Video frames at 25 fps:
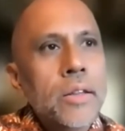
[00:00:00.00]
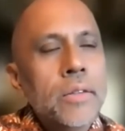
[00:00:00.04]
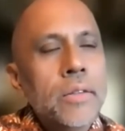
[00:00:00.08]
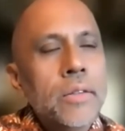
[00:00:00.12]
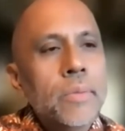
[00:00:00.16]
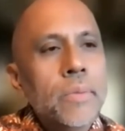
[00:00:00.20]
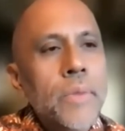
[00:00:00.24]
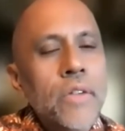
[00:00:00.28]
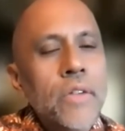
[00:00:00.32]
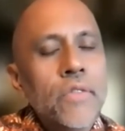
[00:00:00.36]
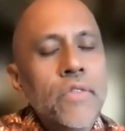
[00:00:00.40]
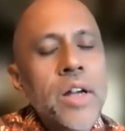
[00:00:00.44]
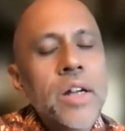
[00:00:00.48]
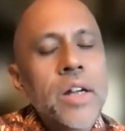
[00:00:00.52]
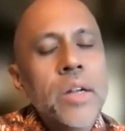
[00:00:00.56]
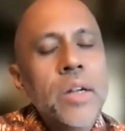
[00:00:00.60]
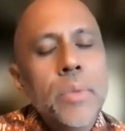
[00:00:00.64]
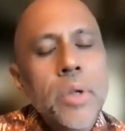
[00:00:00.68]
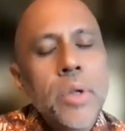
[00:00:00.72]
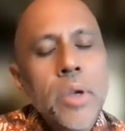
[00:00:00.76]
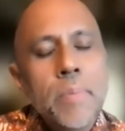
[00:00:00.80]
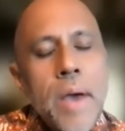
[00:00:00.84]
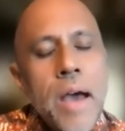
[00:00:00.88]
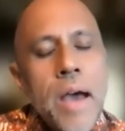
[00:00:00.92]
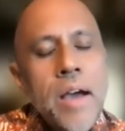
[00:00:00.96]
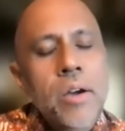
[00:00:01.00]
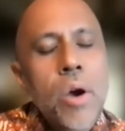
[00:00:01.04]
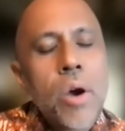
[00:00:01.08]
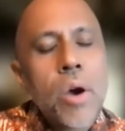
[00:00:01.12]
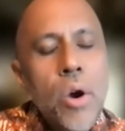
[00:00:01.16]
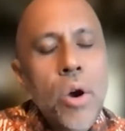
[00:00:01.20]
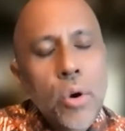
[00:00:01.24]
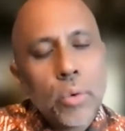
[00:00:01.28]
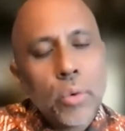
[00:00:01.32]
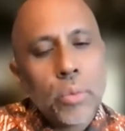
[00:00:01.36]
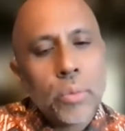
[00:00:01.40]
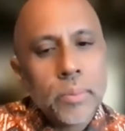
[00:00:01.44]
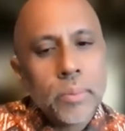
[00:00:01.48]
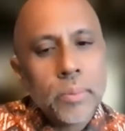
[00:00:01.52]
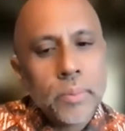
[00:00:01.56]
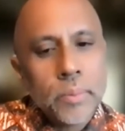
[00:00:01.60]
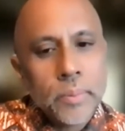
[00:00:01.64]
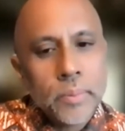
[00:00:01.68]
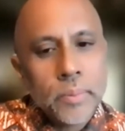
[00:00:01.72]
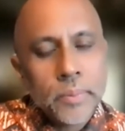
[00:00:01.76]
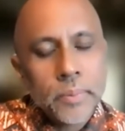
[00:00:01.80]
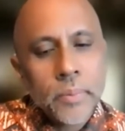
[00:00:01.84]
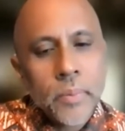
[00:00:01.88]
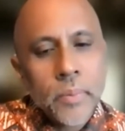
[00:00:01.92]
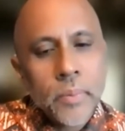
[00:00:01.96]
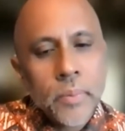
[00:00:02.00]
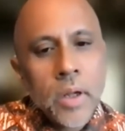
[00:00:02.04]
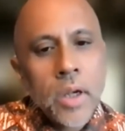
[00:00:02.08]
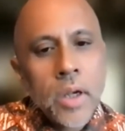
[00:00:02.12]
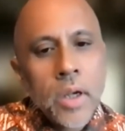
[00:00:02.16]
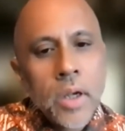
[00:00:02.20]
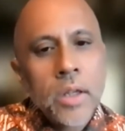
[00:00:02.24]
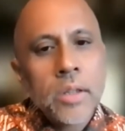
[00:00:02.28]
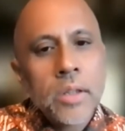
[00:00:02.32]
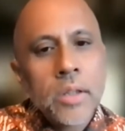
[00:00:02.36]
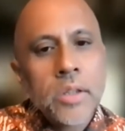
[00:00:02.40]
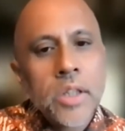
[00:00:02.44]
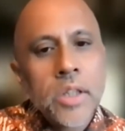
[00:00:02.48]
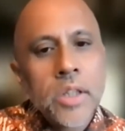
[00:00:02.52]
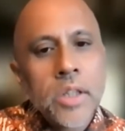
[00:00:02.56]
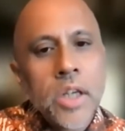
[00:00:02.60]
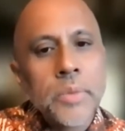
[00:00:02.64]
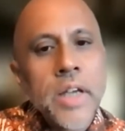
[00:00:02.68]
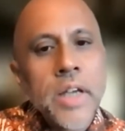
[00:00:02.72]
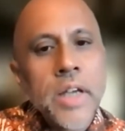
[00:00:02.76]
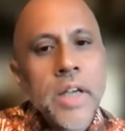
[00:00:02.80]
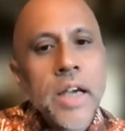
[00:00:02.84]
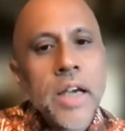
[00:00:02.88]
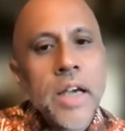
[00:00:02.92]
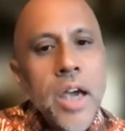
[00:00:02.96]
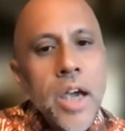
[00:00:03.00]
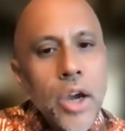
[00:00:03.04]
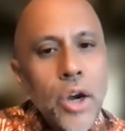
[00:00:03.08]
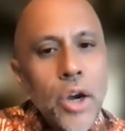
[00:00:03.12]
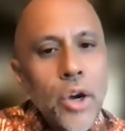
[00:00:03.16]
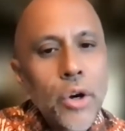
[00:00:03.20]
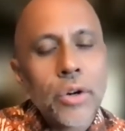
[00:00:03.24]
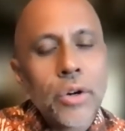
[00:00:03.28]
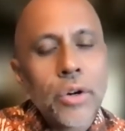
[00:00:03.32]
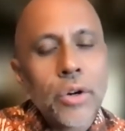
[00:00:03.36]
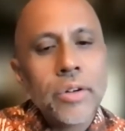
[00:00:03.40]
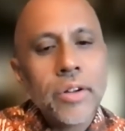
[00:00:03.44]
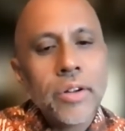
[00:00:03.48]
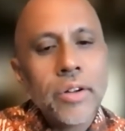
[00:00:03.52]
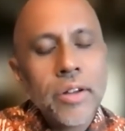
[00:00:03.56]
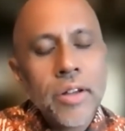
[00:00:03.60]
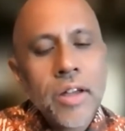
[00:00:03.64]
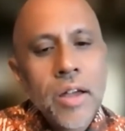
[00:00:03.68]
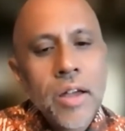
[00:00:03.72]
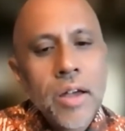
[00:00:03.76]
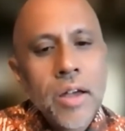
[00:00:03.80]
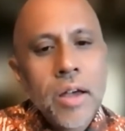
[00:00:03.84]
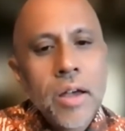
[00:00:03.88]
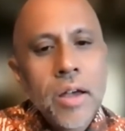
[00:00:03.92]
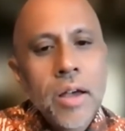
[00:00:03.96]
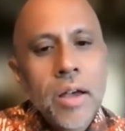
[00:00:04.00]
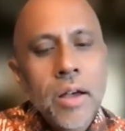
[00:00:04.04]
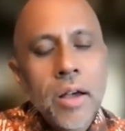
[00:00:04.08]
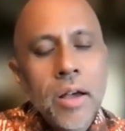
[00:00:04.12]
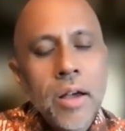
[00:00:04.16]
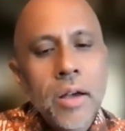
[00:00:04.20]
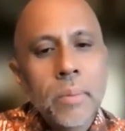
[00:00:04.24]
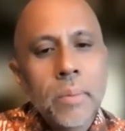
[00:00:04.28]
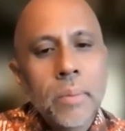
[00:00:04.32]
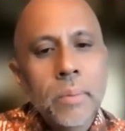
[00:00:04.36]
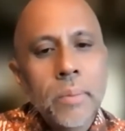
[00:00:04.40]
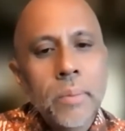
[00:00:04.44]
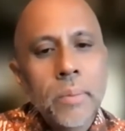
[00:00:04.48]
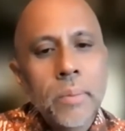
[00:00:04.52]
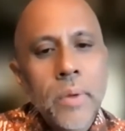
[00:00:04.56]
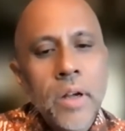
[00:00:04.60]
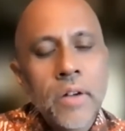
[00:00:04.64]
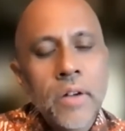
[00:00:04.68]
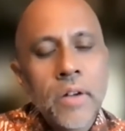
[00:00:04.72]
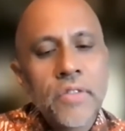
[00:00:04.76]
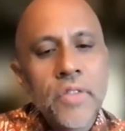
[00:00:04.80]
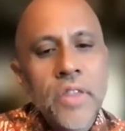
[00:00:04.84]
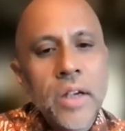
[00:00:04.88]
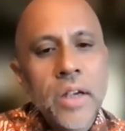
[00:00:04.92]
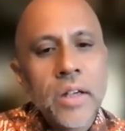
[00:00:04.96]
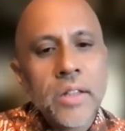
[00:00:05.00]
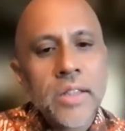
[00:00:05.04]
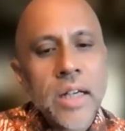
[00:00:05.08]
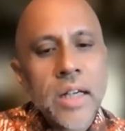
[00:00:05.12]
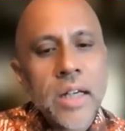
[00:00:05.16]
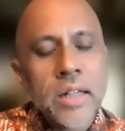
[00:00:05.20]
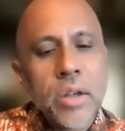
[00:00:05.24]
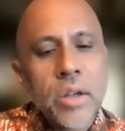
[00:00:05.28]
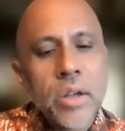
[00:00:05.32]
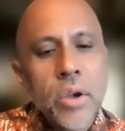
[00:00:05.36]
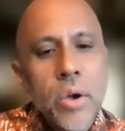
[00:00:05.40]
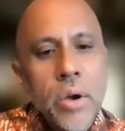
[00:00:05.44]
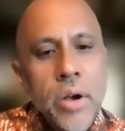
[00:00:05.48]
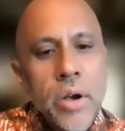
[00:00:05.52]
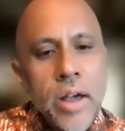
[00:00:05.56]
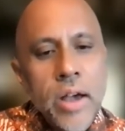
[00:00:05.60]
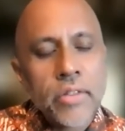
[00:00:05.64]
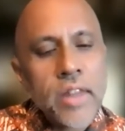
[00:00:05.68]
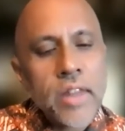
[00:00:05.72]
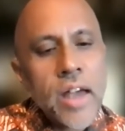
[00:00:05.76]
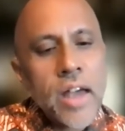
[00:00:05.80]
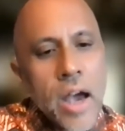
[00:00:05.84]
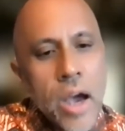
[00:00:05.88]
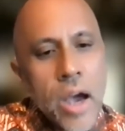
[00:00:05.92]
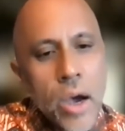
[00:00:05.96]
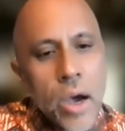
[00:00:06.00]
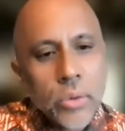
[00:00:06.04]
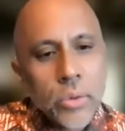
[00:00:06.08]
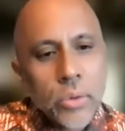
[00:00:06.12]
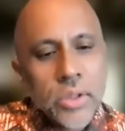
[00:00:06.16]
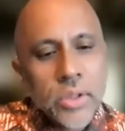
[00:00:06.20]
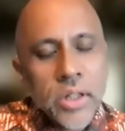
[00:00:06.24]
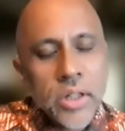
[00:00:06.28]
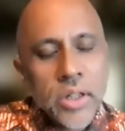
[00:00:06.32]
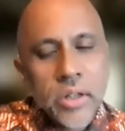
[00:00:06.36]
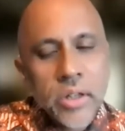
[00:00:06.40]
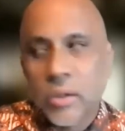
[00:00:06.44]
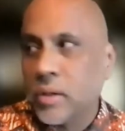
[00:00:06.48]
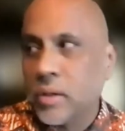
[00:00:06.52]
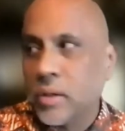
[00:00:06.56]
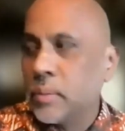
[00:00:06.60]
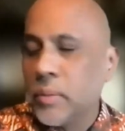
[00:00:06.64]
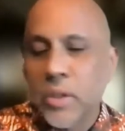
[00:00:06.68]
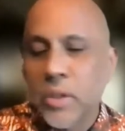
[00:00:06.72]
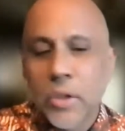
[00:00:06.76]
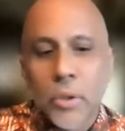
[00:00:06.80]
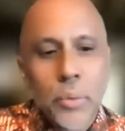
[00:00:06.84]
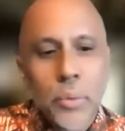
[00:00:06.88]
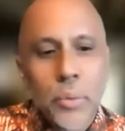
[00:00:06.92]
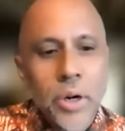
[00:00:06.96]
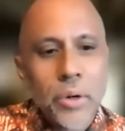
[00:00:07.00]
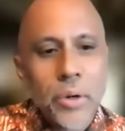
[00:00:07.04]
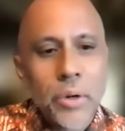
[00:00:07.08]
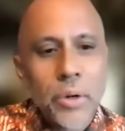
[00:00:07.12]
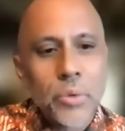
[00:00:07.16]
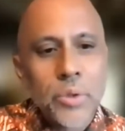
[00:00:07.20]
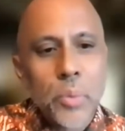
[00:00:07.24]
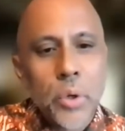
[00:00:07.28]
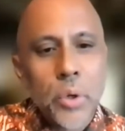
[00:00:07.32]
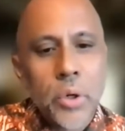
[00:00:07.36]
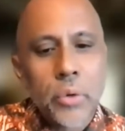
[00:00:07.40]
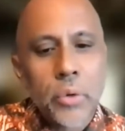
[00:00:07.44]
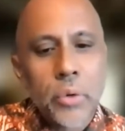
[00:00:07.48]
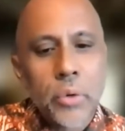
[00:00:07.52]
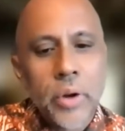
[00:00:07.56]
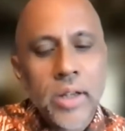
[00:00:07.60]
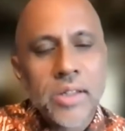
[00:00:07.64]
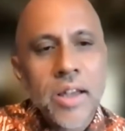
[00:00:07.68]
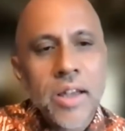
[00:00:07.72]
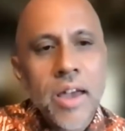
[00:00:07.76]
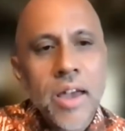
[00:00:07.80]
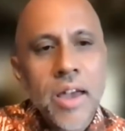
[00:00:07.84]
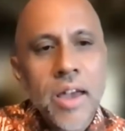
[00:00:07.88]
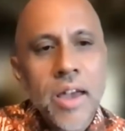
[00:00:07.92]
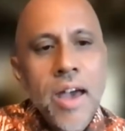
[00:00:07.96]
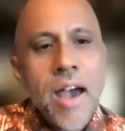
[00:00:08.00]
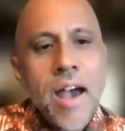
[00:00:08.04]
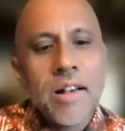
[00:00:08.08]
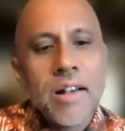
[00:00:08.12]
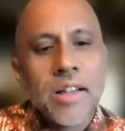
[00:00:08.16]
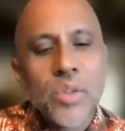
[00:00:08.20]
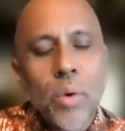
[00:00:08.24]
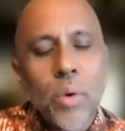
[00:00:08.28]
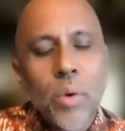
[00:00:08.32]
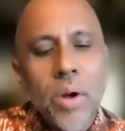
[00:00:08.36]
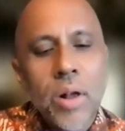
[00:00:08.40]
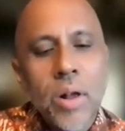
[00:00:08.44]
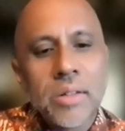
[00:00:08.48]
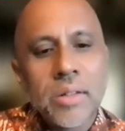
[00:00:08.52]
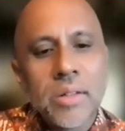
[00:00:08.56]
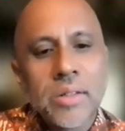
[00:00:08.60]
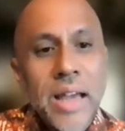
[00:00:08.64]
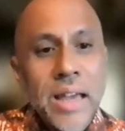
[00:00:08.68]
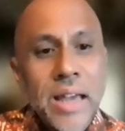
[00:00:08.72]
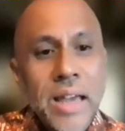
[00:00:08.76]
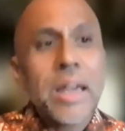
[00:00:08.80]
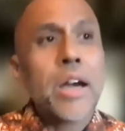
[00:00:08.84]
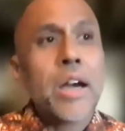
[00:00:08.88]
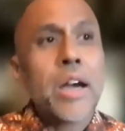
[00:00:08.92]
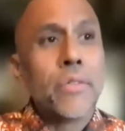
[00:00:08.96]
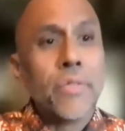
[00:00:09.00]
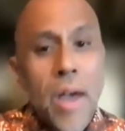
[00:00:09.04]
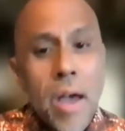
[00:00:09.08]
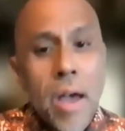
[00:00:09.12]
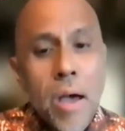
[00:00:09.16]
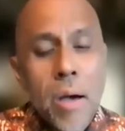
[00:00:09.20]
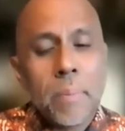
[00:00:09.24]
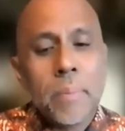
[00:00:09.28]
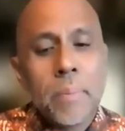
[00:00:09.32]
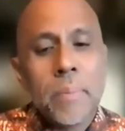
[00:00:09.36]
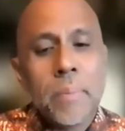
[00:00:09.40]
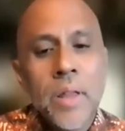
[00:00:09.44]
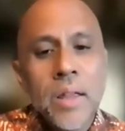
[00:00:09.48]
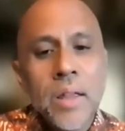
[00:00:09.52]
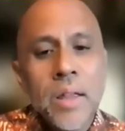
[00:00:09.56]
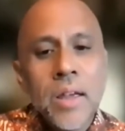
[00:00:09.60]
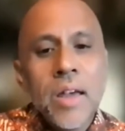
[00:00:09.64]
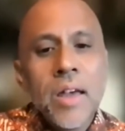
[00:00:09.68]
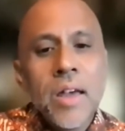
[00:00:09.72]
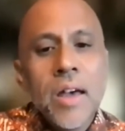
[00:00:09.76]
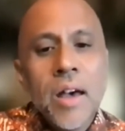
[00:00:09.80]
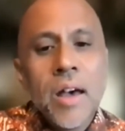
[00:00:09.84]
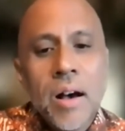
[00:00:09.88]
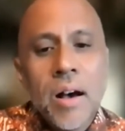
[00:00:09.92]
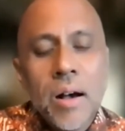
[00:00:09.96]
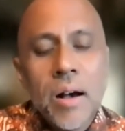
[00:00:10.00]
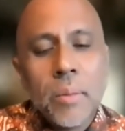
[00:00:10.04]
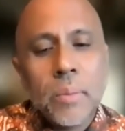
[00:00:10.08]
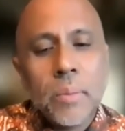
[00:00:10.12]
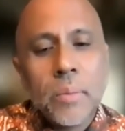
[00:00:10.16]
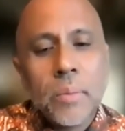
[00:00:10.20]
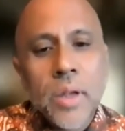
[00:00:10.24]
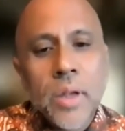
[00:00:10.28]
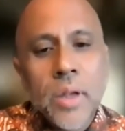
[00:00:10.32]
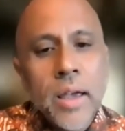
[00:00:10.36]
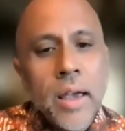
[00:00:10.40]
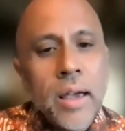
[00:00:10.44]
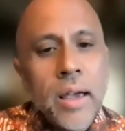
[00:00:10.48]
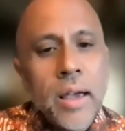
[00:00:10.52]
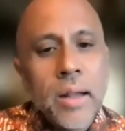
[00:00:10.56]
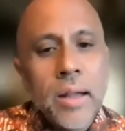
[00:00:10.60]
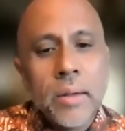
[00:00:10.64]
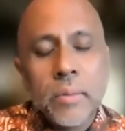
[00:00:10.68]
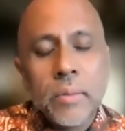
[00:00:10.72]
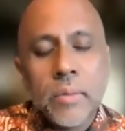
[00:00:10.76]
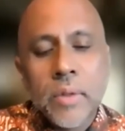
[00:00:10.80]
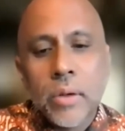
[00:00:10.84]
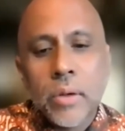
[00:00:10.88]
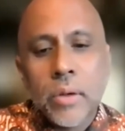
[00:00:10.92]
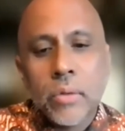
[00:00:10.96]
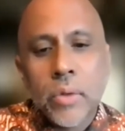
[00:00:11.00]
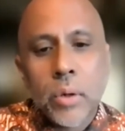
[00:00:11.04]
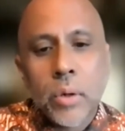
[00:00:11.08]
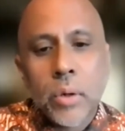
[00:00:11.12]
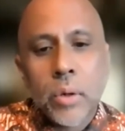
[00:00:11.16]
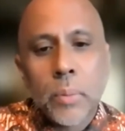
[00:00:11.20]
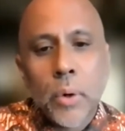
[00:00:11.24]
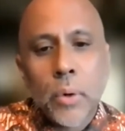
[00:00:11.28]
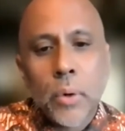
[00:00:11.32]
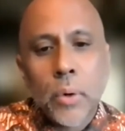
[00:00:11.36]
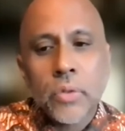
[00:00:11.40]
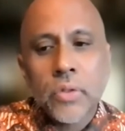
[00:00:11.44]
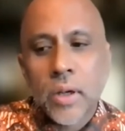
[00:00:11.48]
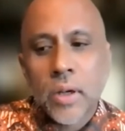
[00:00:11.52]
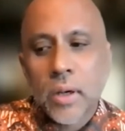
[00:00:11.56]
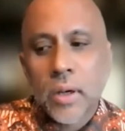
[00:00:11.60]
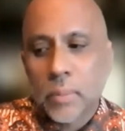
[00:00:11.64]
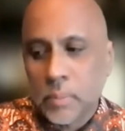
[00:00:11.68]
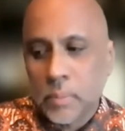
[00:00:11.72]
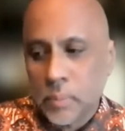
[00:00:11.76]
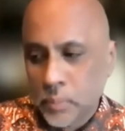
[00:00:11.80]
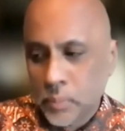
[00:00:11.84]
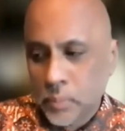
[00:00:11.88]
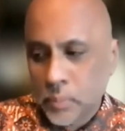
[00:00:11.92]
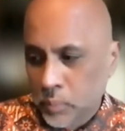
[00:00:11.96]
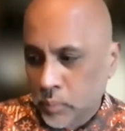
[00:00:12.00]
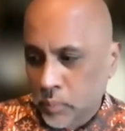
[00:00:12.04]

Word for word: they invited me back home to help take care um, of things at the, at the house here, you know, where I was born and raised, as well as take care of them. Um, and they, they were both um,